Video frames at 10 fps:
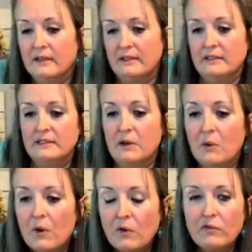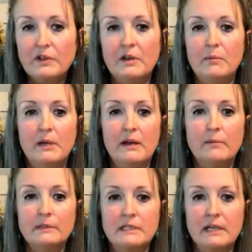So hopefully you'll be able
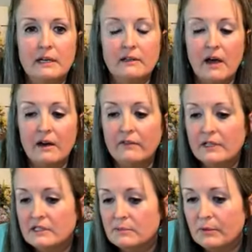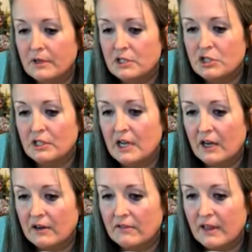to get a lot of inspiration
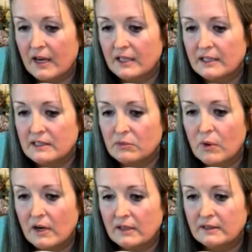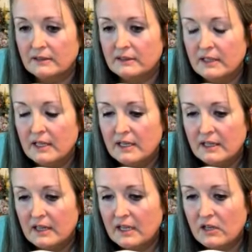out of that as well.
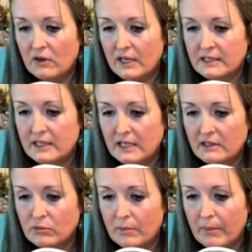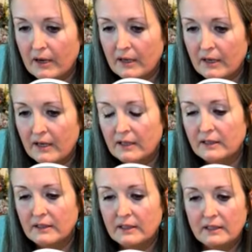Thank you guys. Thanks, Rebecca.
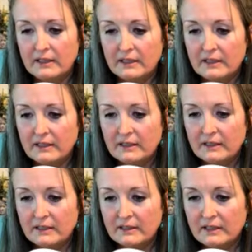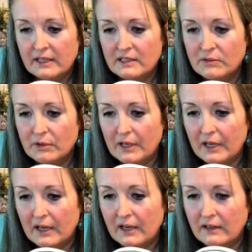Thanks,
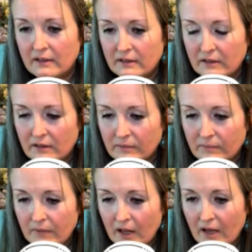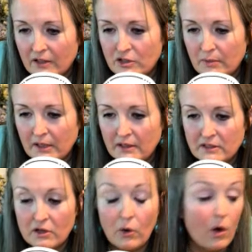Renee. How did you make the
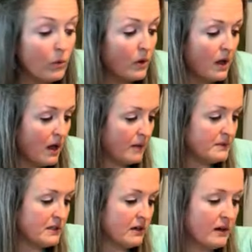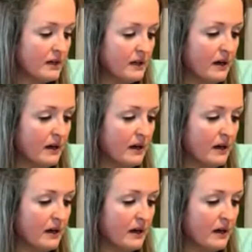snow? Oh, I'm sorry.